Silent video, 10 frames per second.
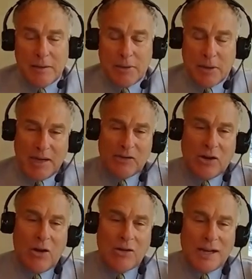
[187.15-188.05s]
but it makes
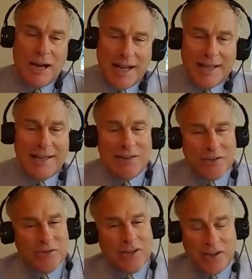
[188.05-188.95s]
all
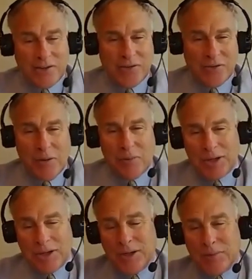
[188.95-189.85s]
kinds of sense from a
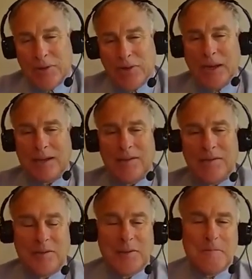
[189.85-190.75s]
political
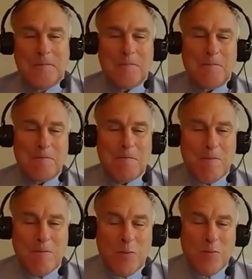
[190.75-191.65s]
perspective.
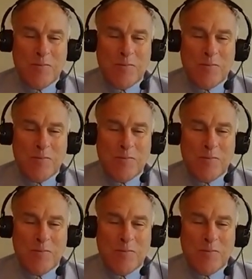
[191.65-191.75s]
Yes,